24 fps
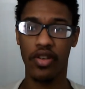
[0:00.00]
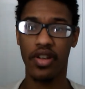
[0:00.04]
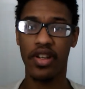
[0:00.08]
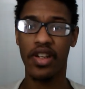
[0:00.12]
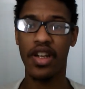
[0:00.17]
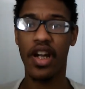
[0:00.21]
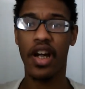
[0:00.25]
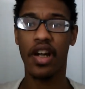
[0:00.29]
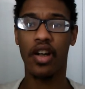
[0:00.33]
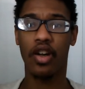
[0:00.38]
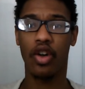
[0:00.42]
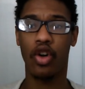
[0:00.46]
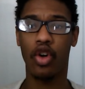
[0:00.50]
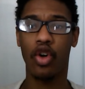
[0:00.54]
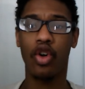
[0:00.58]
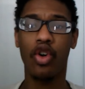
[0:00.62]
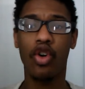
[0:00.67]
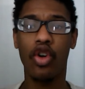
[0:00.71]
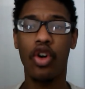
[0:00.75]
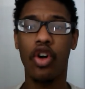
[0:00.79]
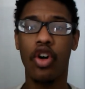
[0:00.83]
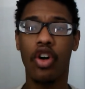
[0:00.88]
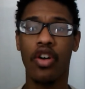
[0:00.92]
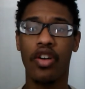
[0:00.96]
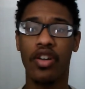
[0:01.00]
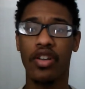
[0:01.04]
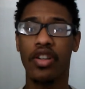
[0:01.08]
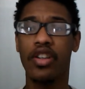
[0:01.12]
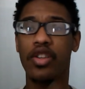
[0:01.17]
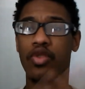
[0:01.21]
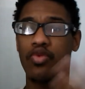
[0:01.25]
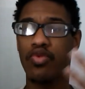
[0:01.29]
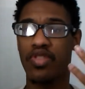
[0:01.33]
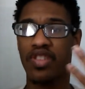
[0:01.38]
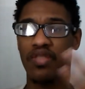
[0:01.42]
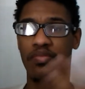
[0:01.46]
and I
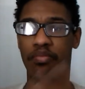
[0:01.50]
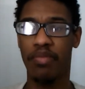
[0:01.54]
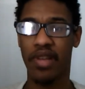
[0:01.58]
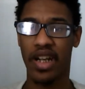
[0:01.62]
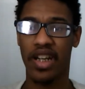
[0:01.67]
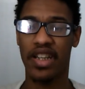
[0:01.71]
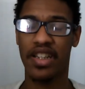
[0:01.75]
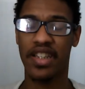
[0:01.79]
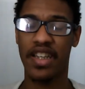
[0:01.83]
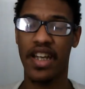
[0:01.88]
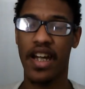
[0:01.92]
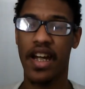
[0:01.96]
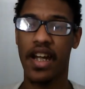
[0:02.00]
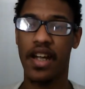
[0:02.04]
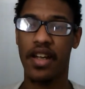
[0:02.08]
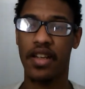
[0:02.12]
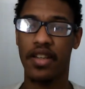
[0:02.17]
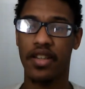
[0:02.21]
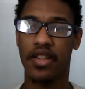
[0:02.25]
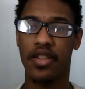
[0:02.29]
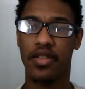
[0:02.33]
wholeheartedly respect that.